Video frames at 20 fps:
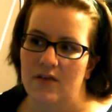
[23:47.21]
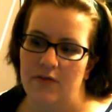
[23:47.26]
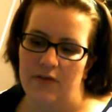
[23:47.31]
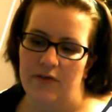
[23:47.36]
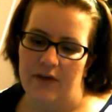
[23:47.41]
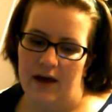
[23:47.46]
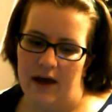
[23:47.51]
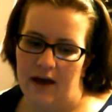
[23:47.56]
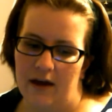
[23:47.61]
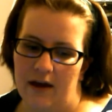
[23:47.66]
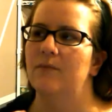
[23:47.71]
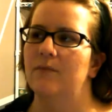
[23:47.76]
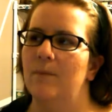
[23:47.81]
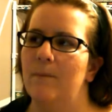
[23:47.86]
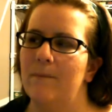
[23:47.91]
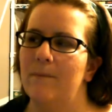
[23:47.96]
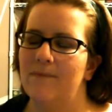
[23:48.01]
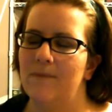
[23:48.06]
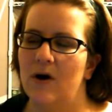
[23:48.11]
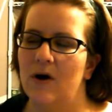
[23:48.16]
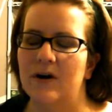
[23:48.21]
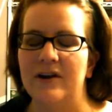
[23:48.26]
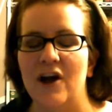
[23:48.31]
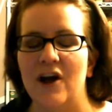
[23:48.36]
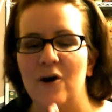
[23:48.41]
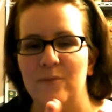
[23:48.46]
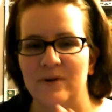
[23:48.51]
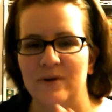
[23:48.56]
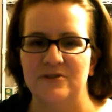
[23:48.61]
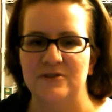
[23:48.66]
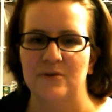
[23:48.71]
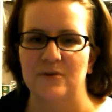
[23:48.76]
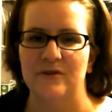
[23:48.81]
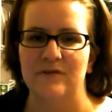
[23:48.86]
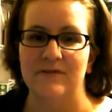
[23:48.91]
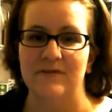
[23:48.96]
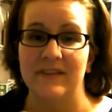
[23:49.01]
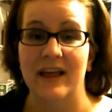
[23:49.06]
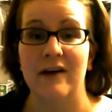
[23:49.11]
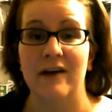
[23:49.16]
that Mark Helprin sort
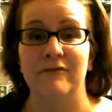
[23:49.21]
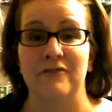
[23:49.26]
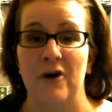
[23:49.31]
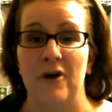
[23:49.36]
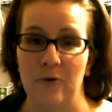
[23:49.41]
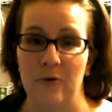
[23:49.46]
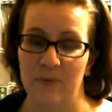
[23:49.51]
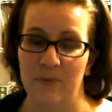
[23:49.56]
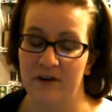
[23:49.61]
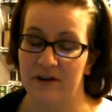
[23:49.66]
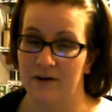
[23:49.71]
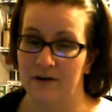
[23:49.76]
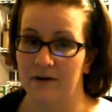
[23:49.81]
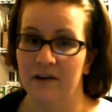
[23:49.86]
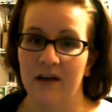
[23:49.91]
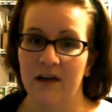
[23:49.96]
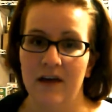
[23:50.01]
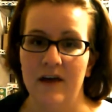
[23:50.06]
of left open